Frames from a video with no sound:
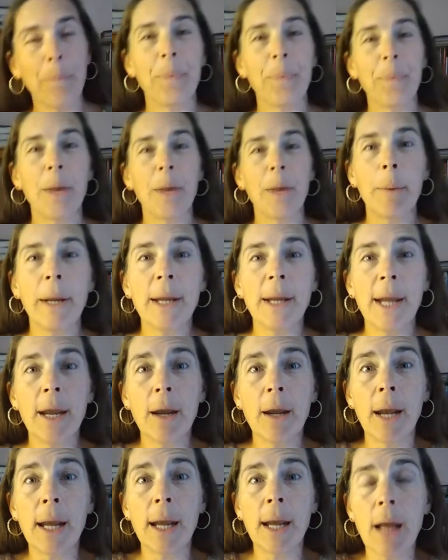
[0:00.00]
No big deal.
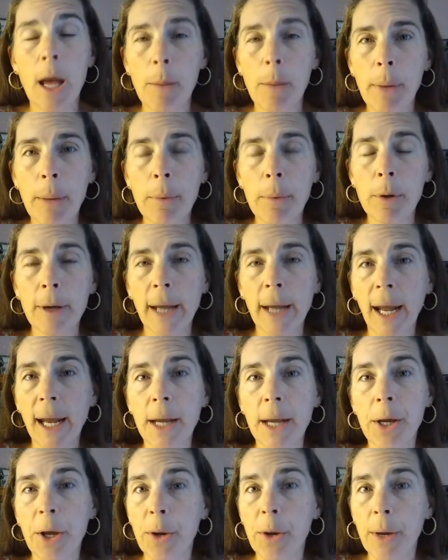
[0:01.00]
And a lot of people are getting
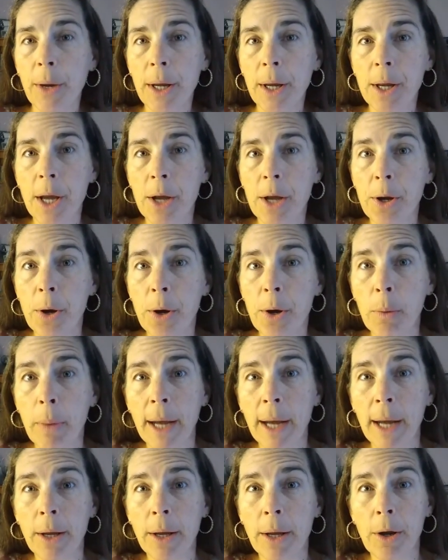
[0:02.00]
into doing digital
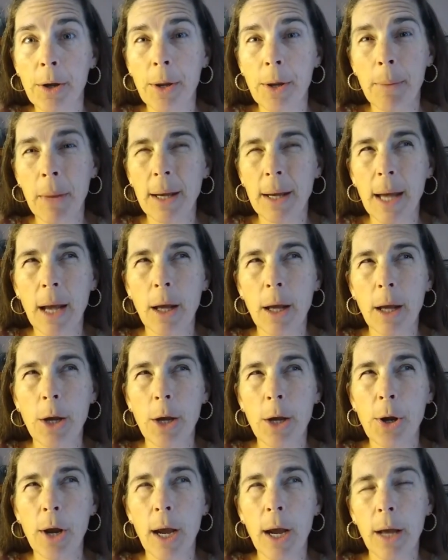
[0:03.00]
binders. I'm not exactly
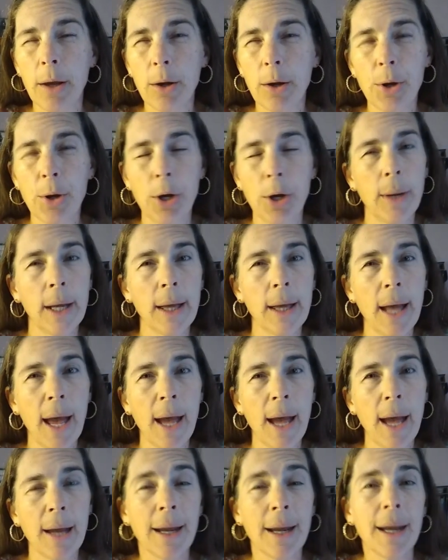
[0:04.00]
sure how they're doing
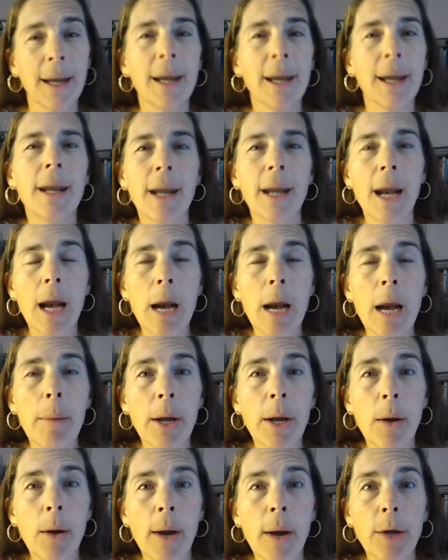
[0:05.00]
that. I
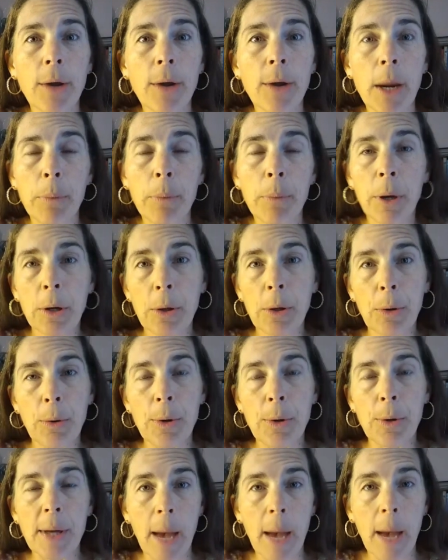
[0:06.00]
know I create books through
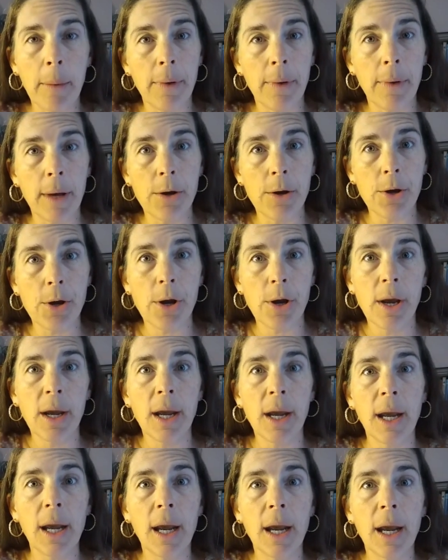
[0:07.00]
Snapfish,
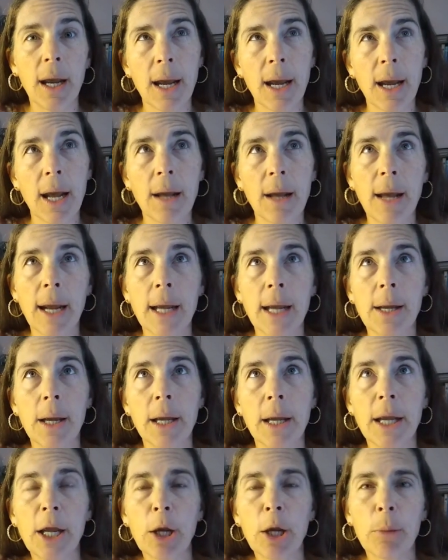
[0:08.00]
kind of like as a
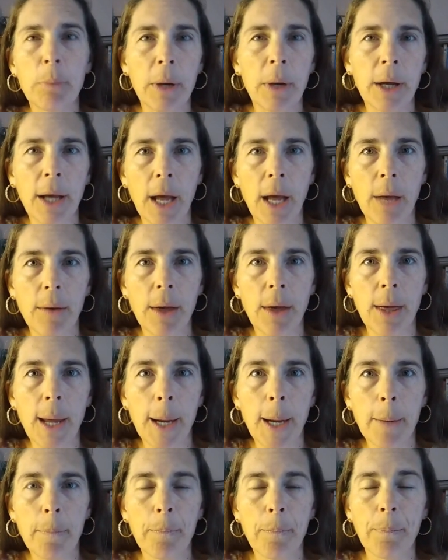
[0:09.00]
yearbook kind of
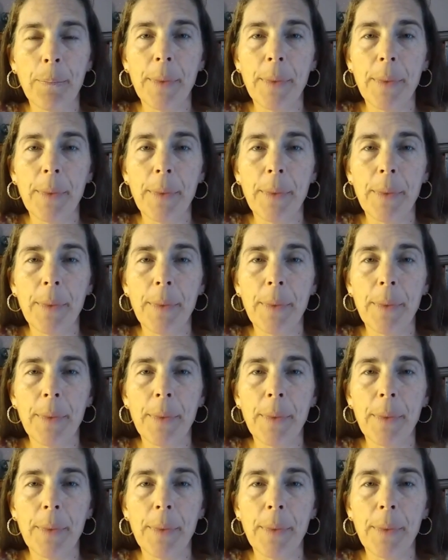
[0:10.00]
thing.